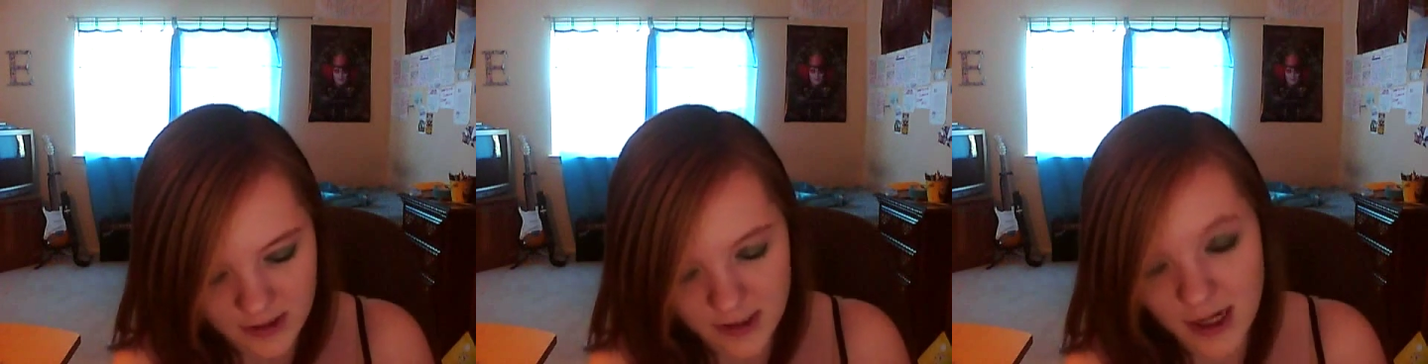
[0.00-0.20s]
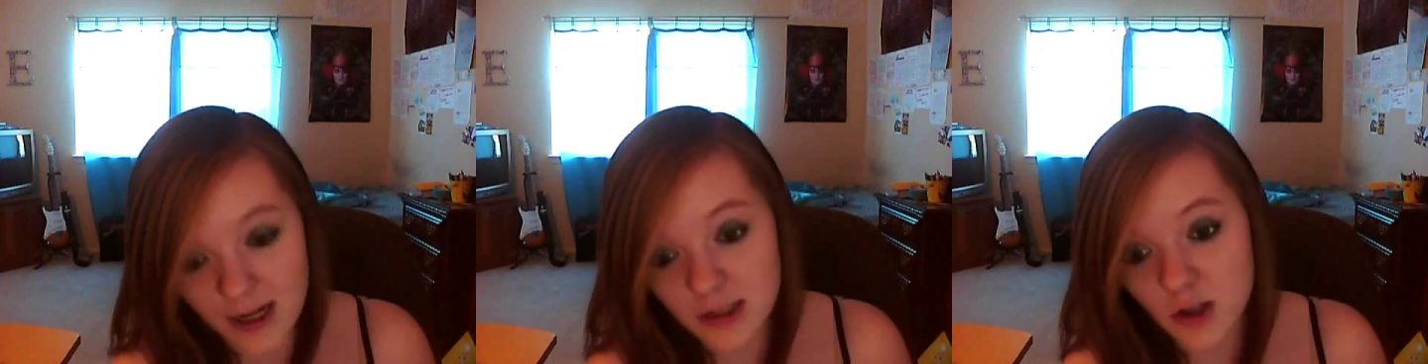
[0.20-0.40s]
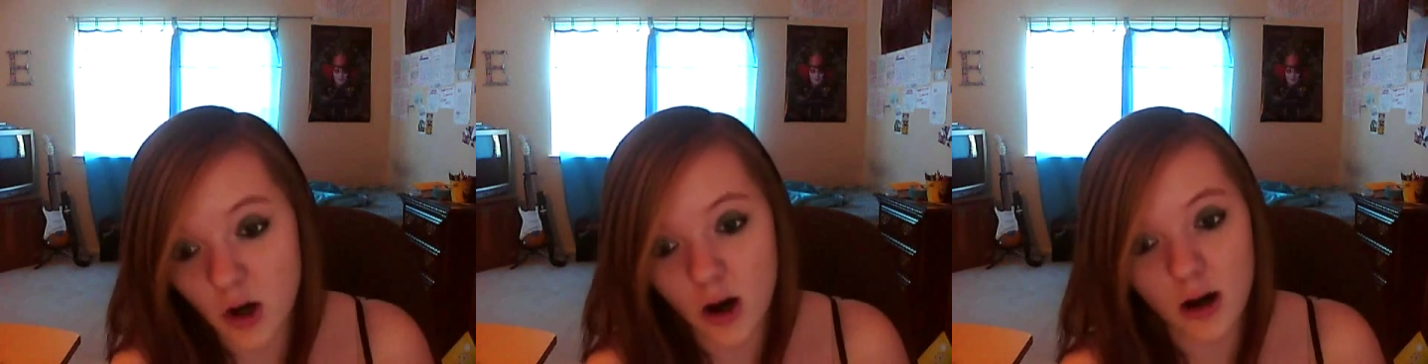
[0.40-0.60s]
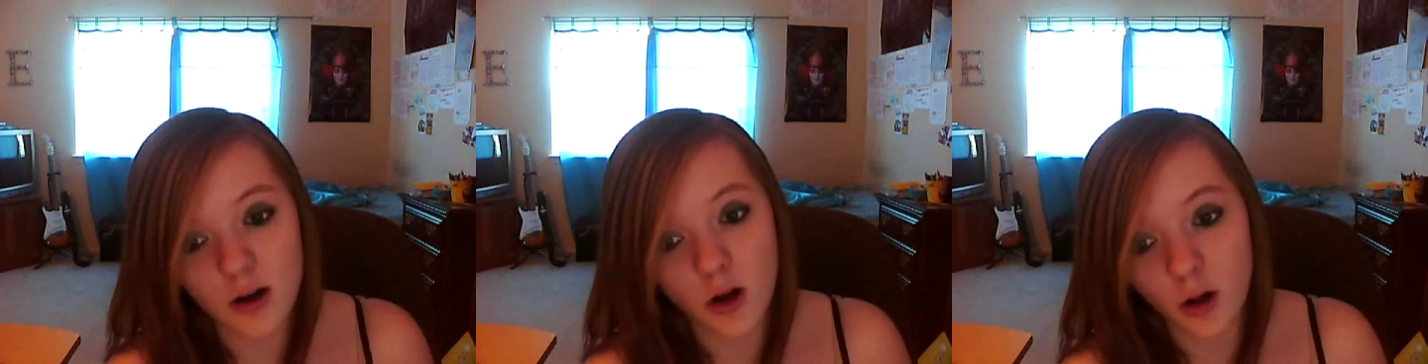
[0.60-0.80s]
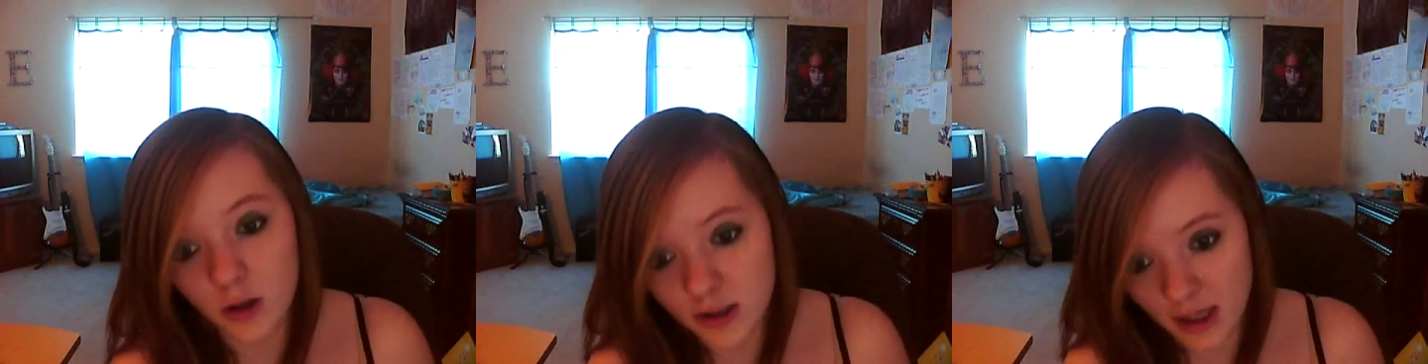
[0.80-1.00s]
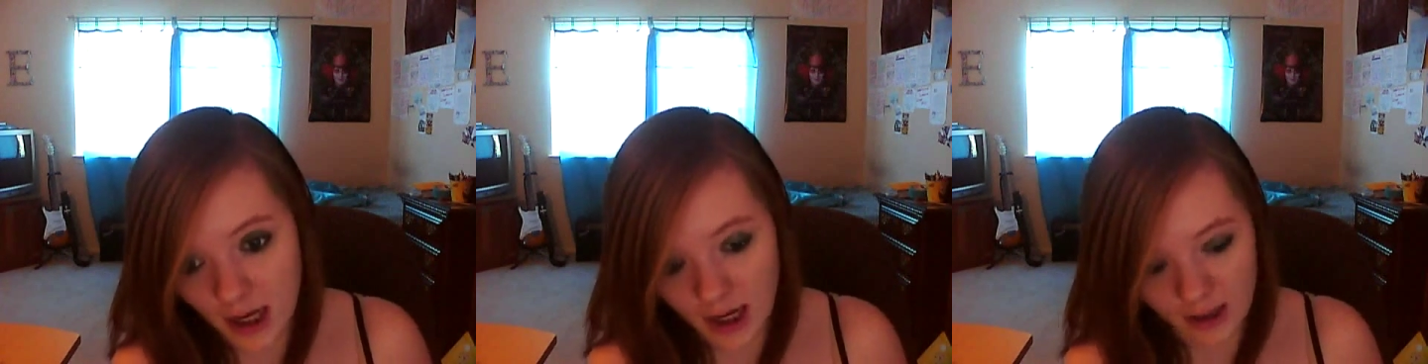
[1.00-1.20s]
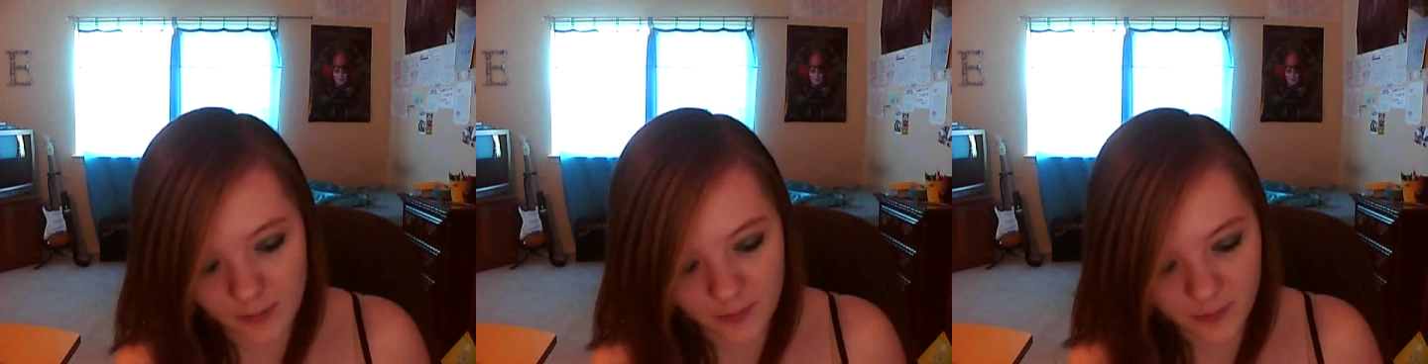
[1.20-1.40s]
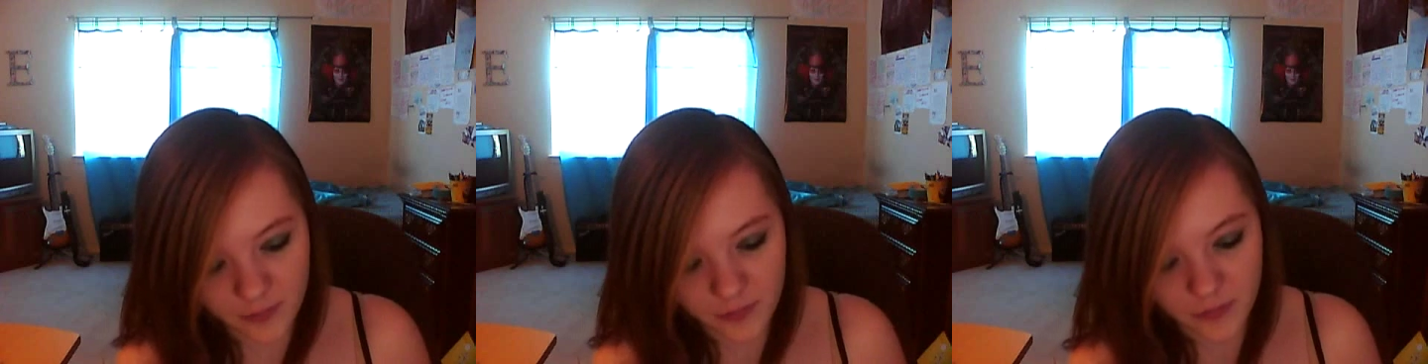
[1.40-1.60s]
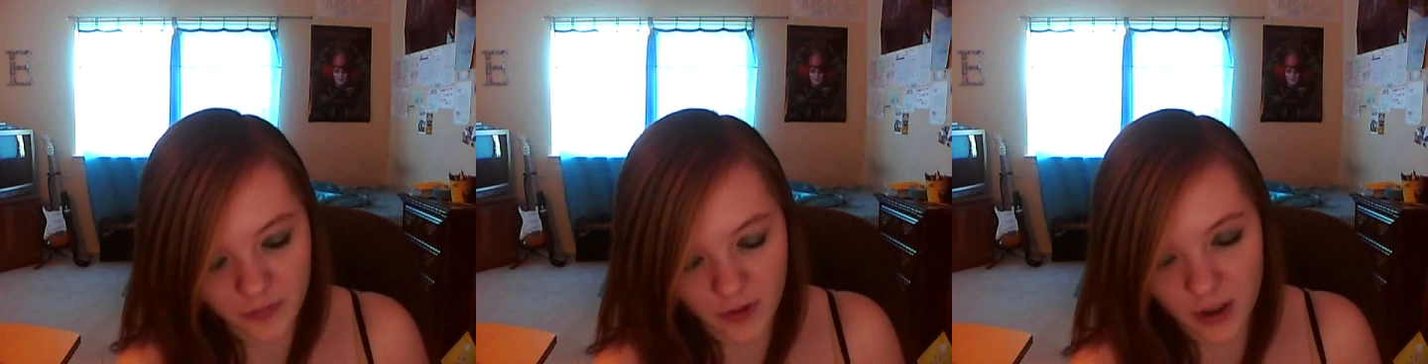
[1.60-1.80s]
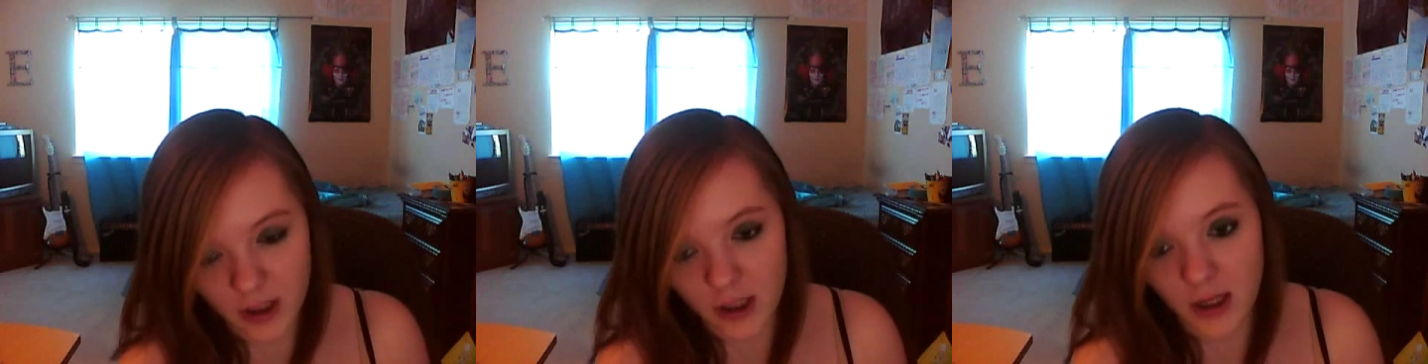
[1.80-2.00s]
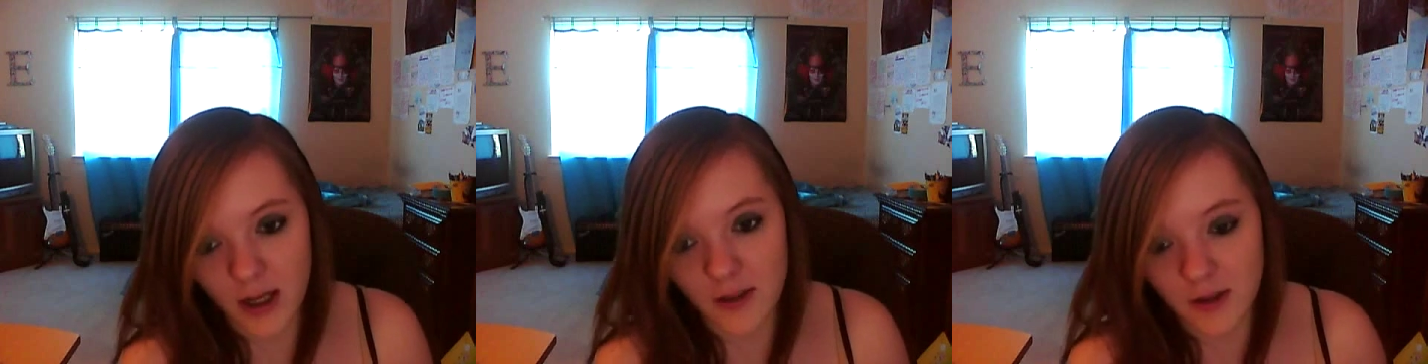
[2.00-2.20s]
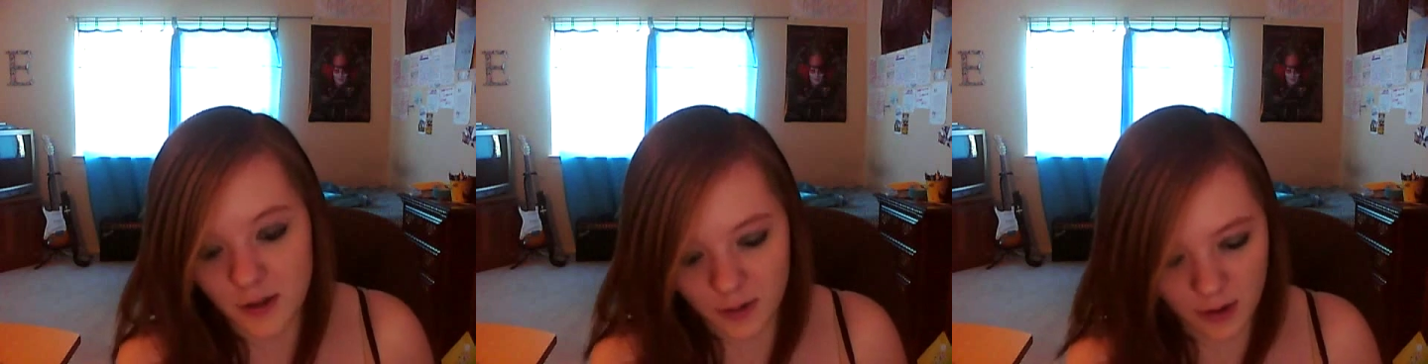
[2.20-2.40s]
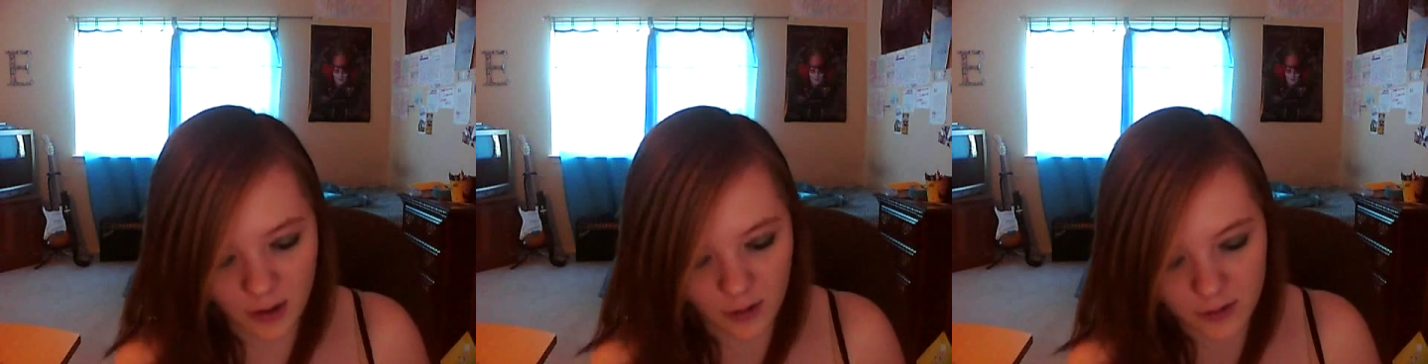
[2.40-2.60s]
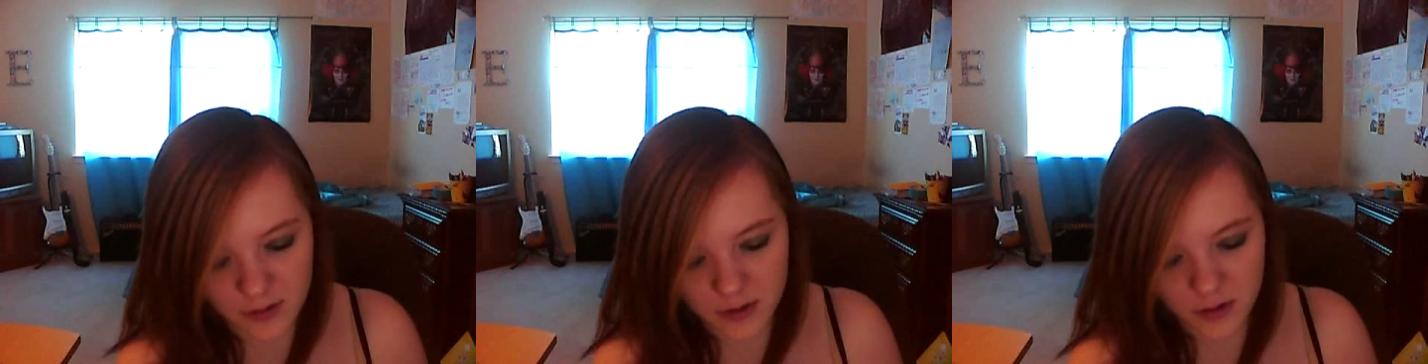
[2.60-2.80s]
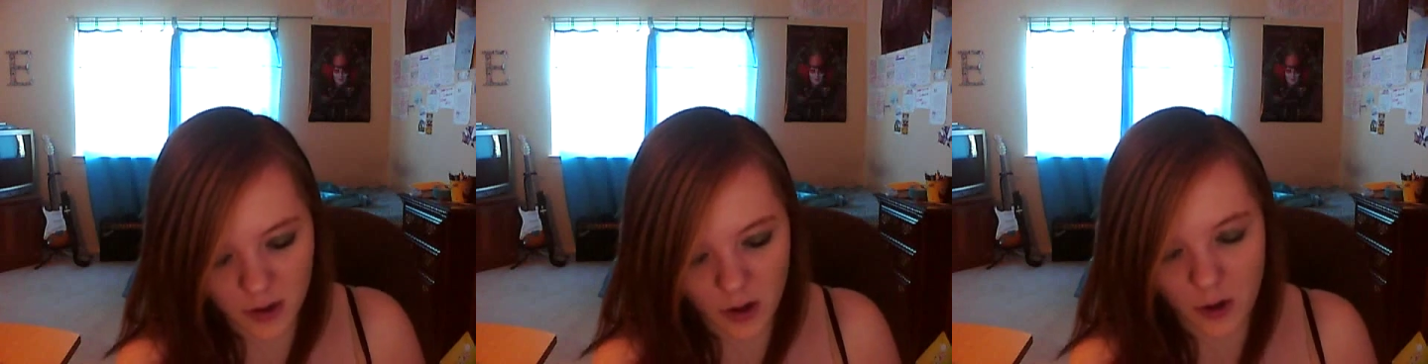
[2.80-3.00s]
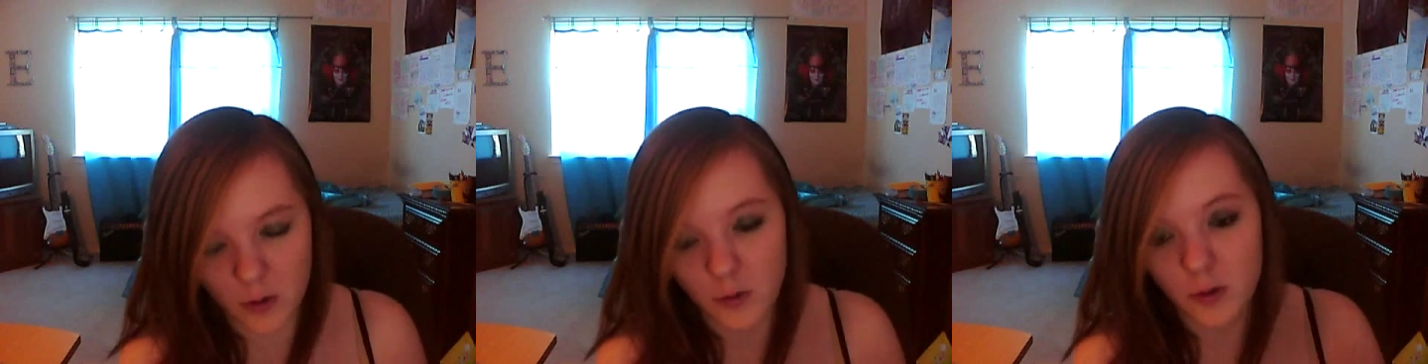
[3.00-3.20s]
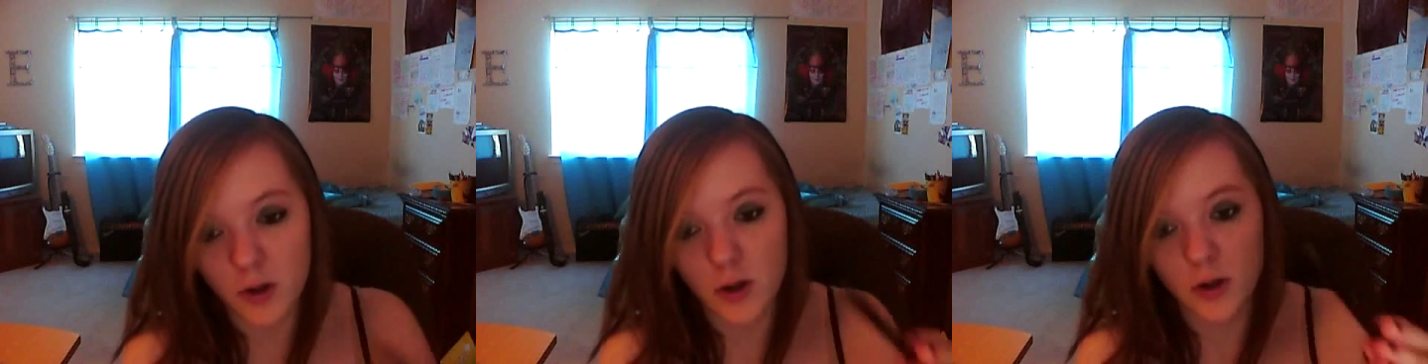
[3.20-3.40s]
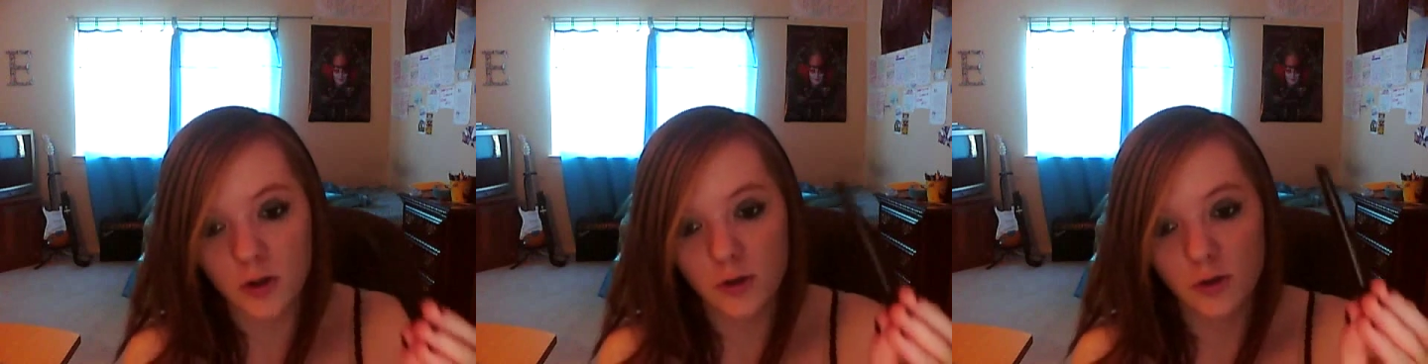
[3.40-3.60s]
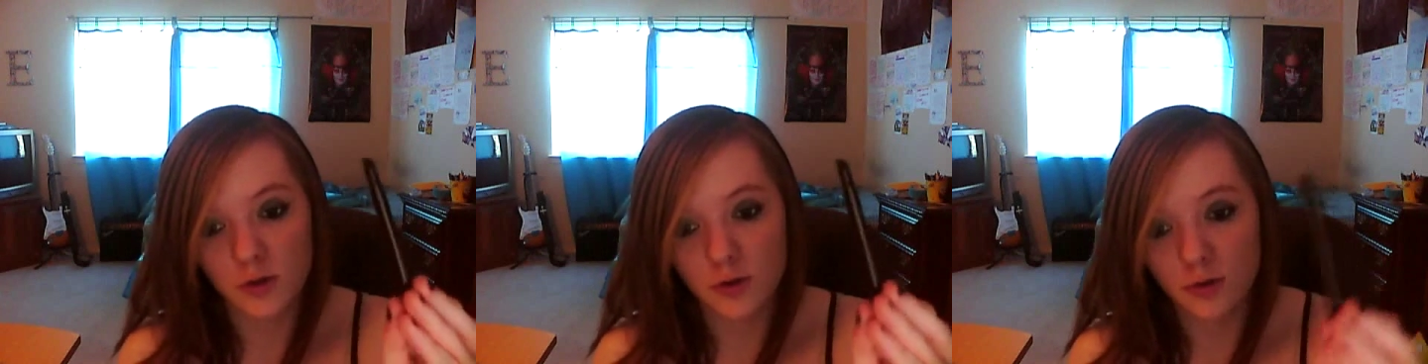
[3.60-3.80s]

And it stays on all day. And you can also